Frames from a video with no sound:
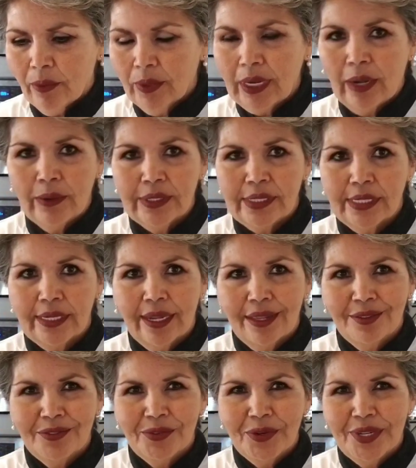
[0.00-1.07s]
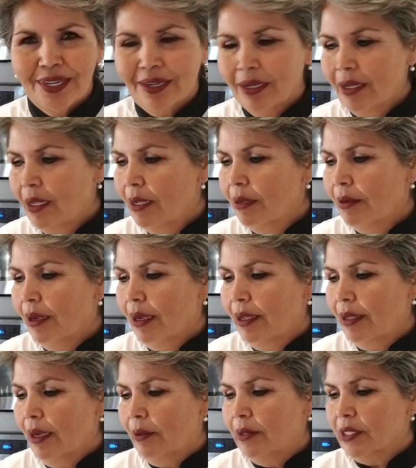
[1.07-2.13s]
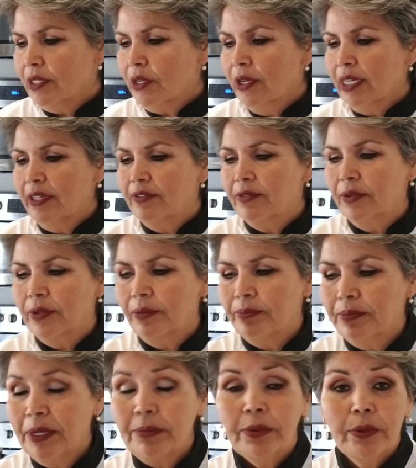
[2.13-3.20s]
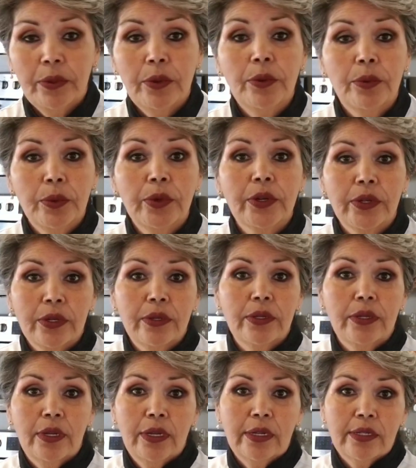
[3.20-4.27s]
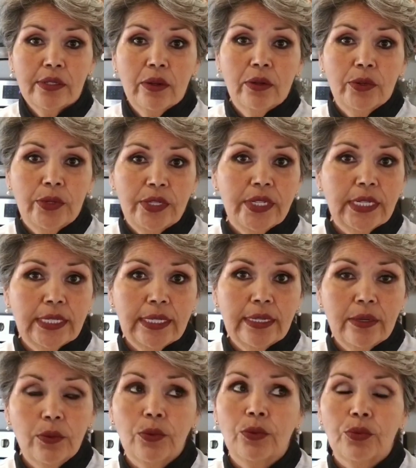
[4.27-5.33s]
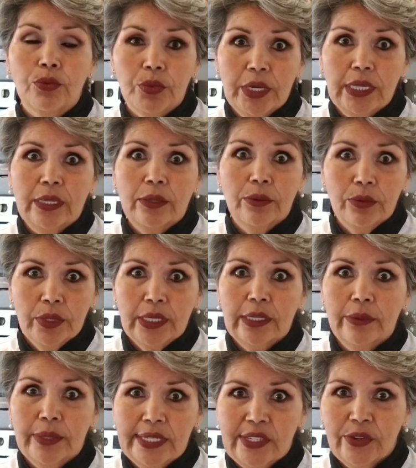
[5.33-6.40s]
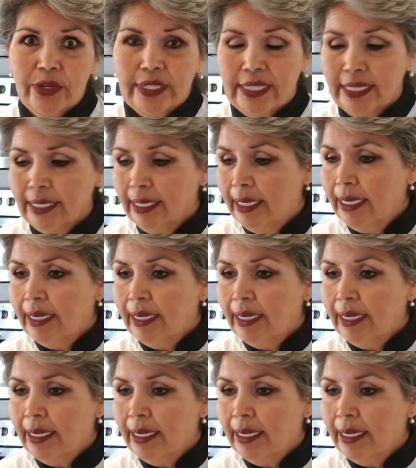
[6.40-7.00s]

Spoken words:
when I was in California, I was cooking for people who were salt restricted, really, really restricted.